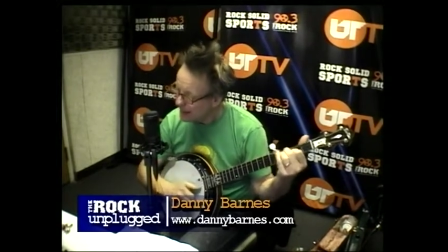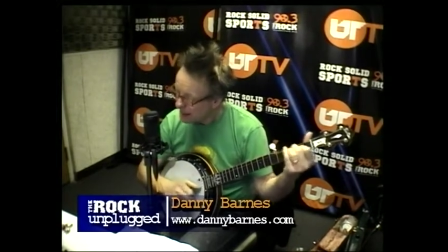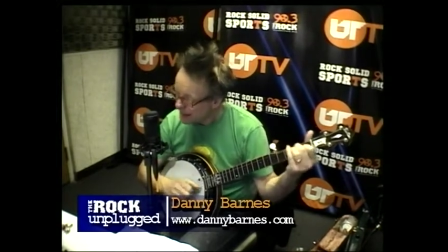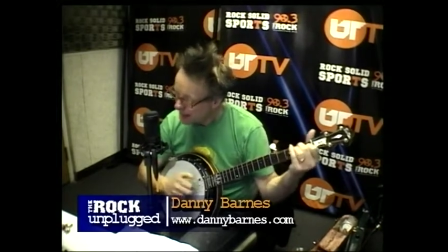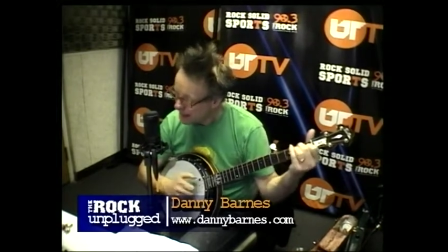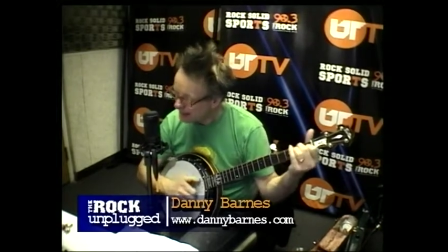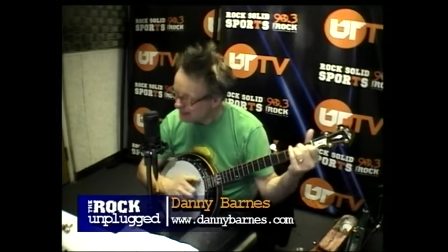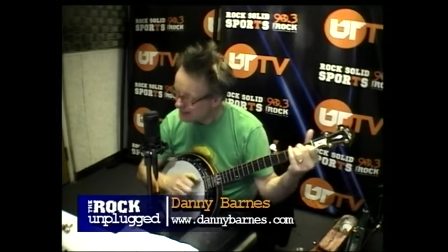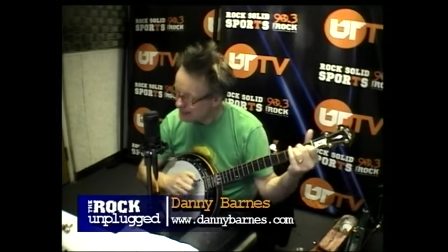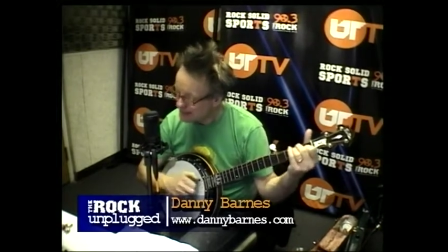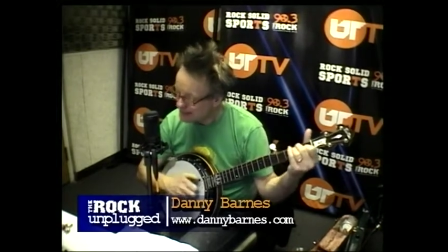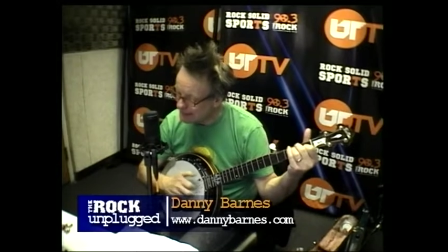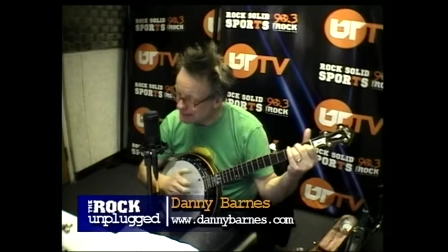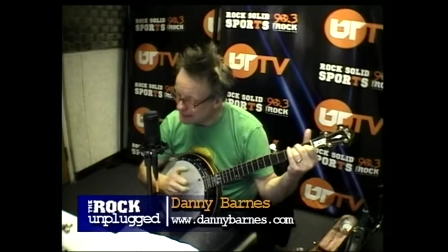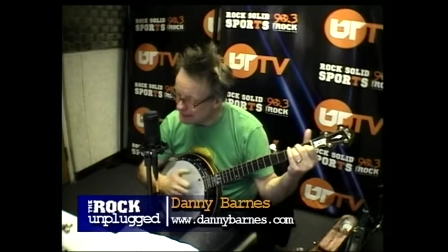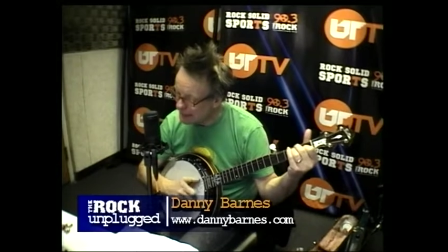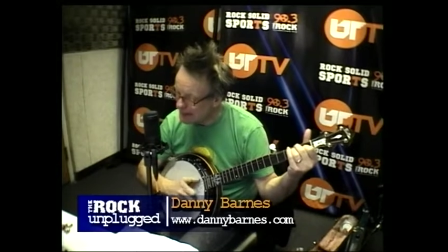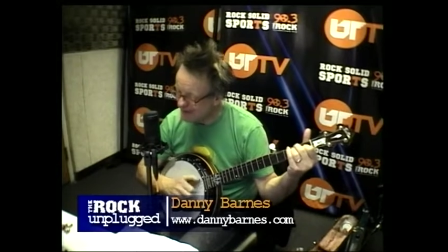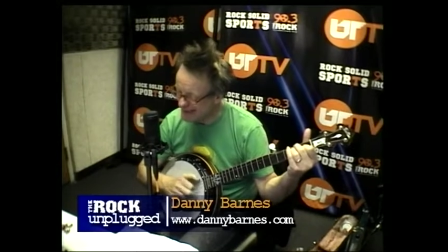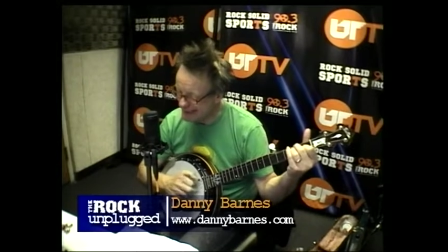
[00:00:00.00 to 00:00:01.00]
At the
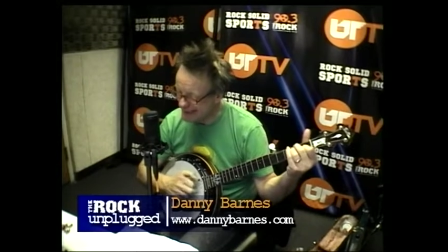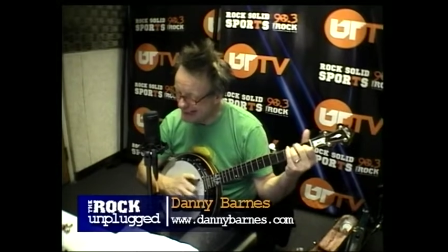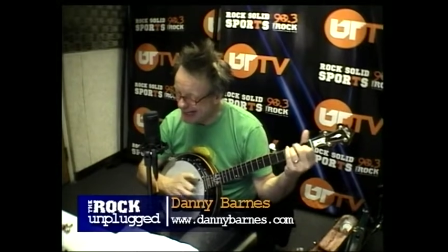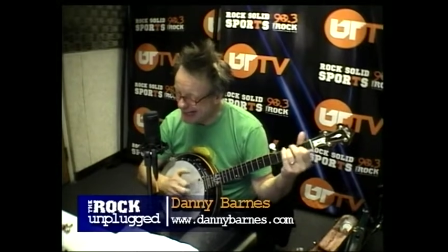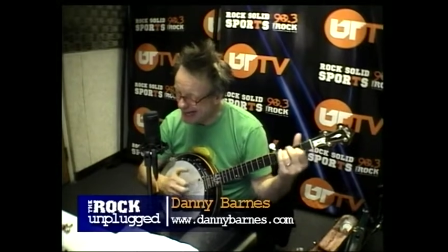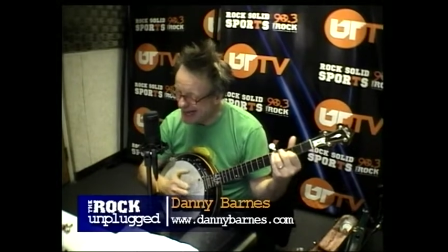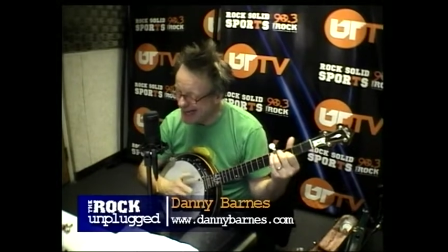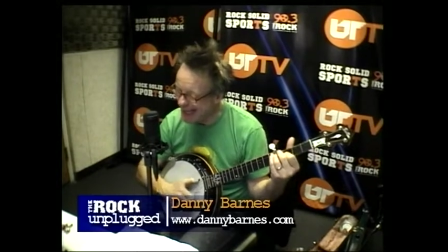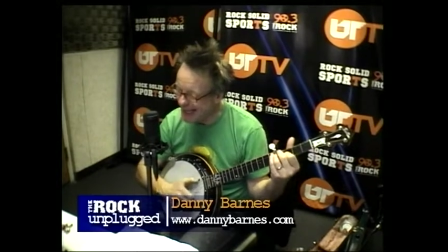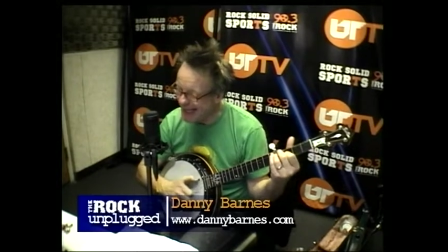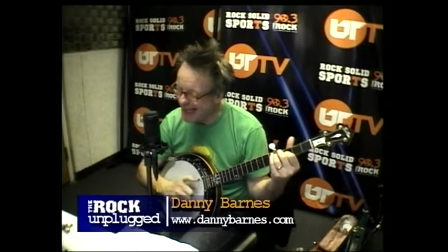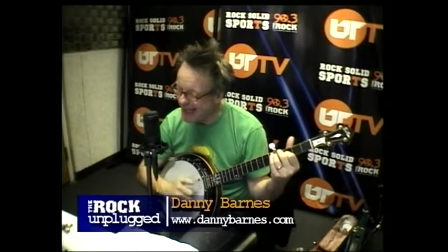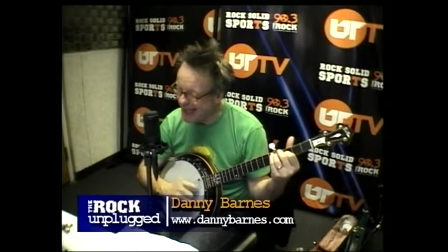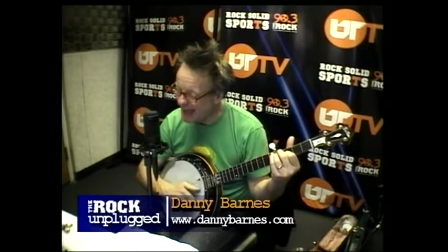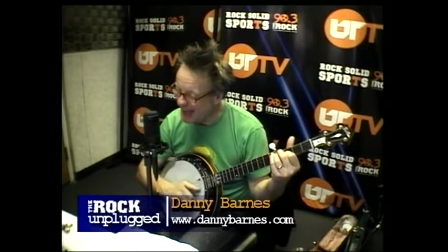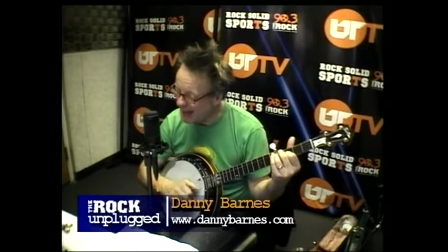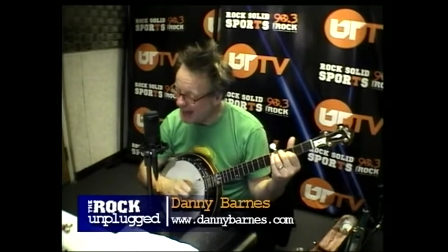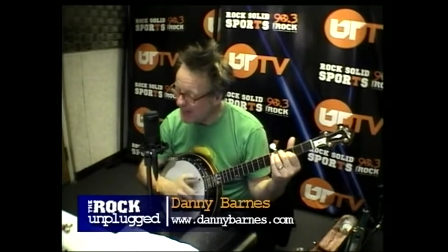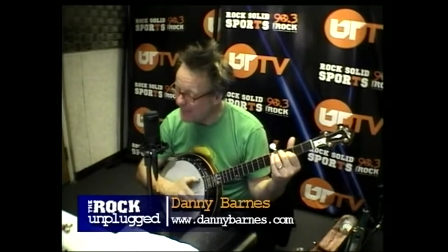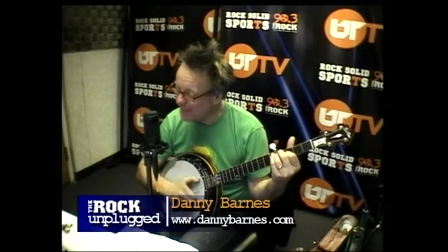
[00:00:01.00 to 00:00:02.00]
scene of the
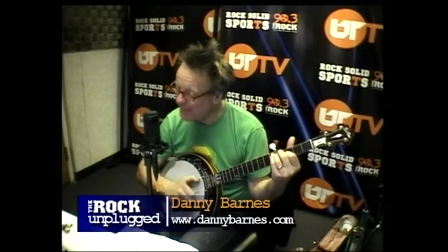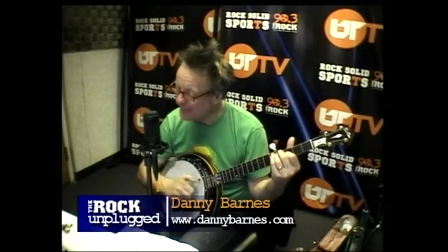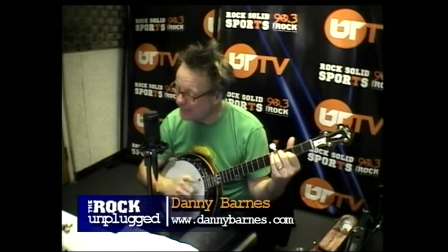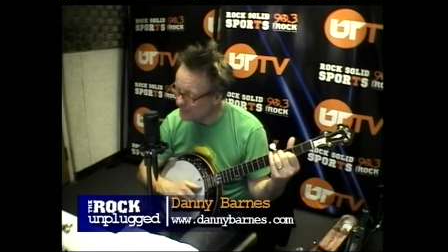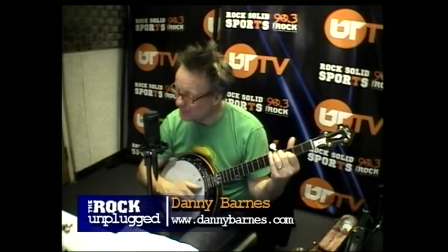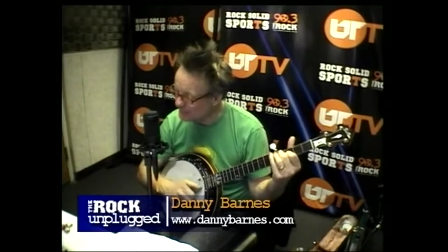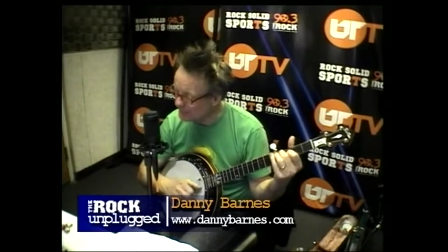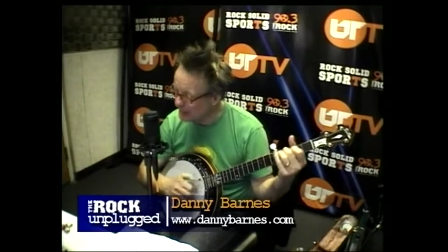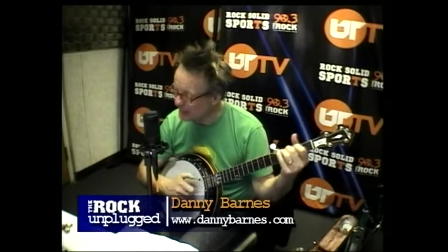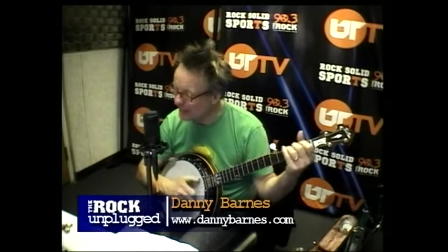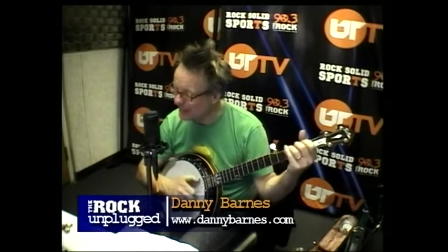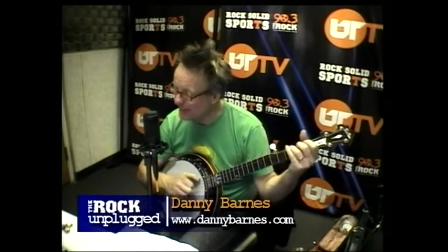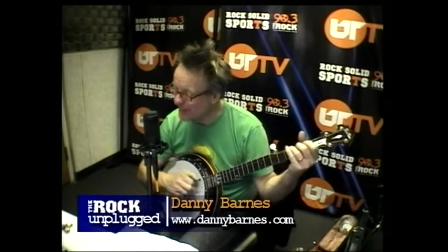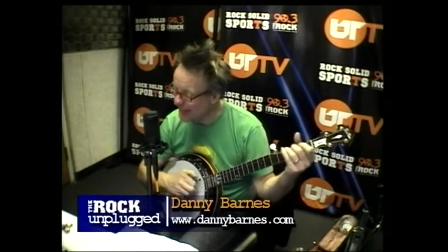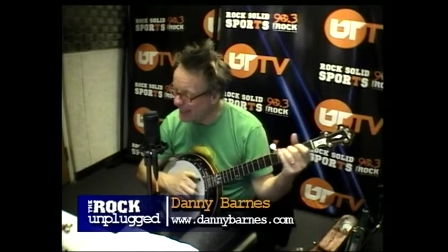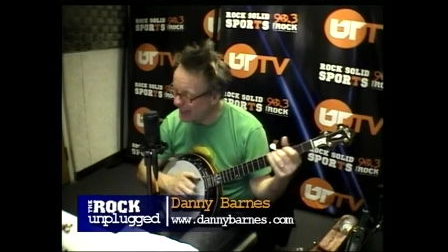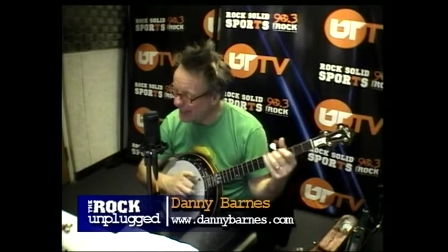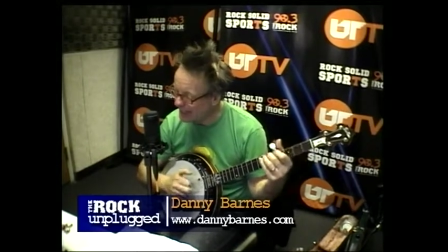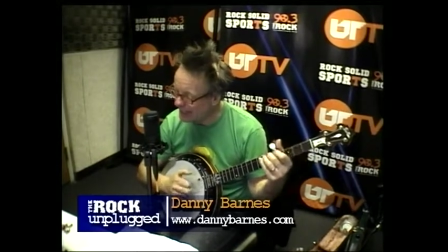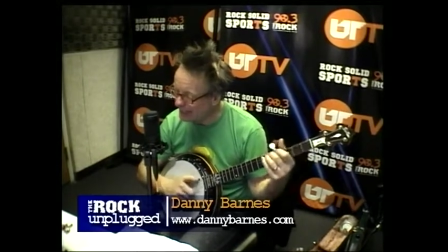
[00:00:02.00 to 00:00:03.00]
crime, where we
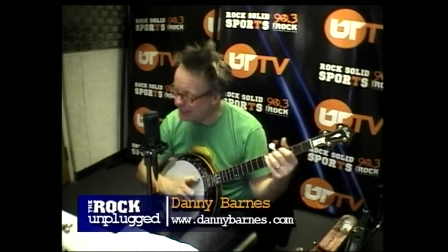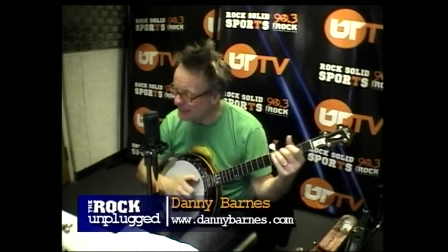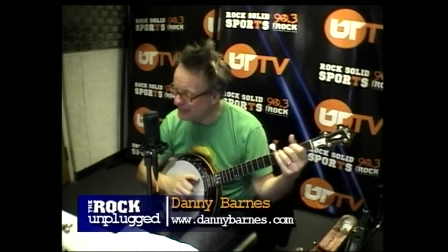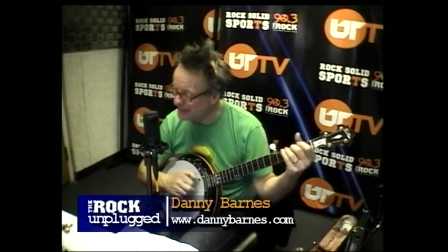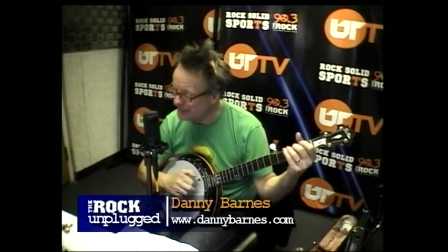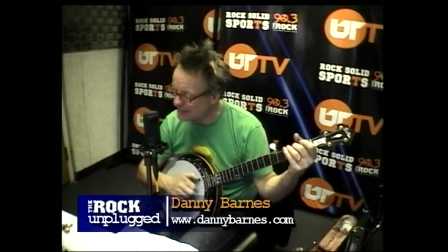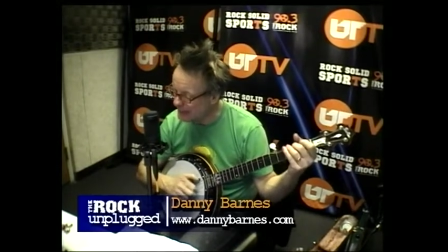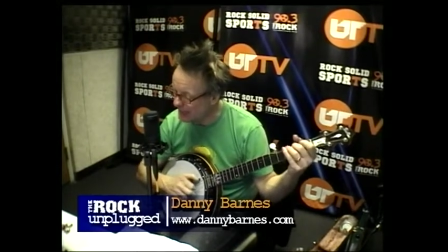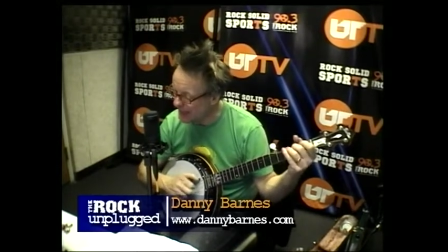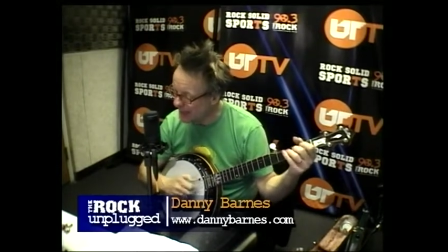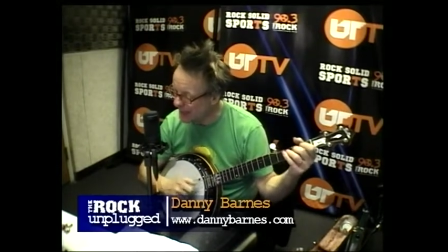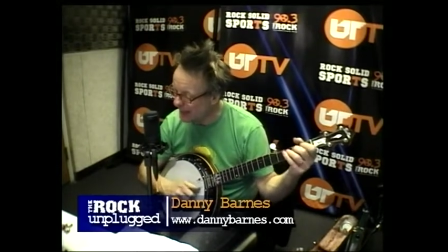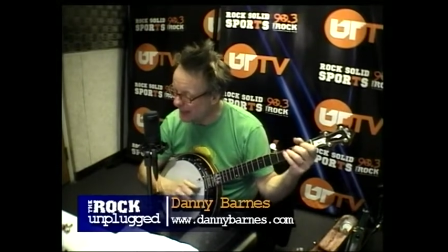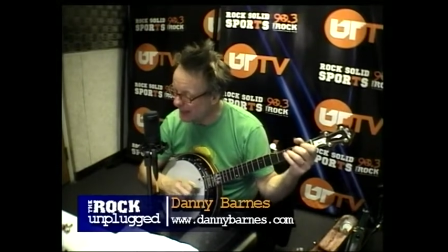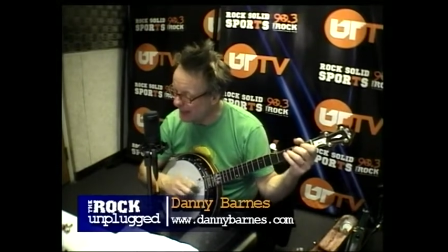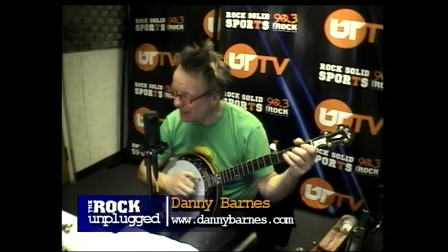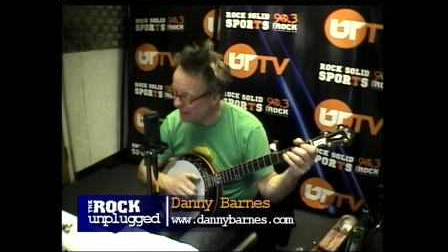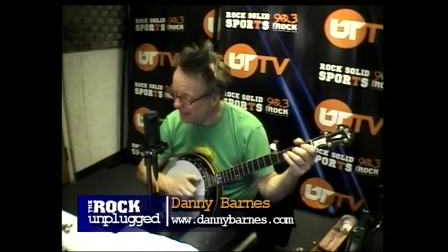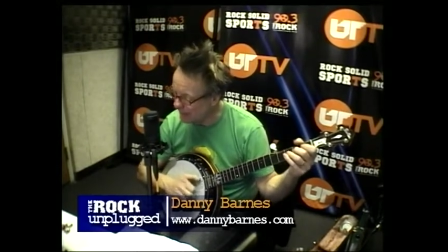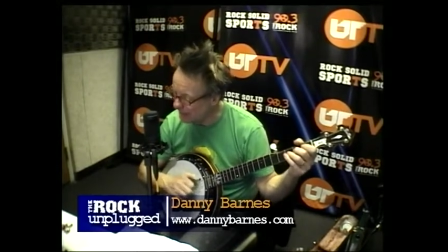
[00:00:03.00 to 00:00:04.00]
had a good
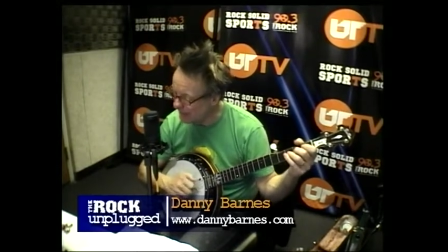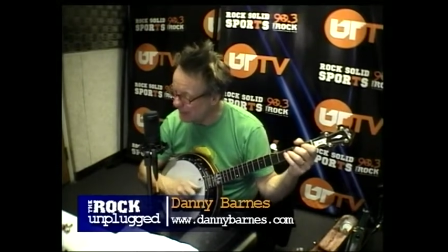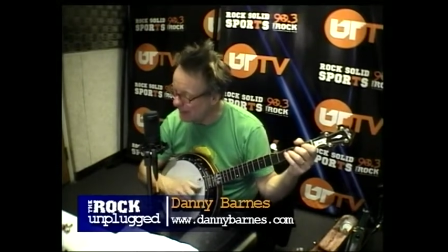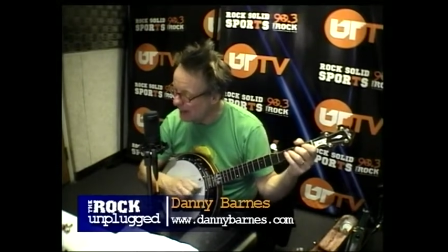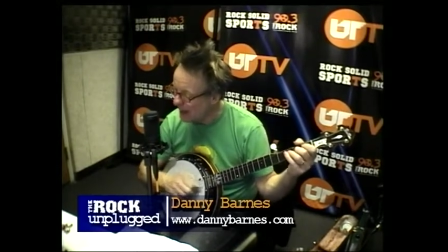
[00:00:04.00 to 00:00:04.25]
time.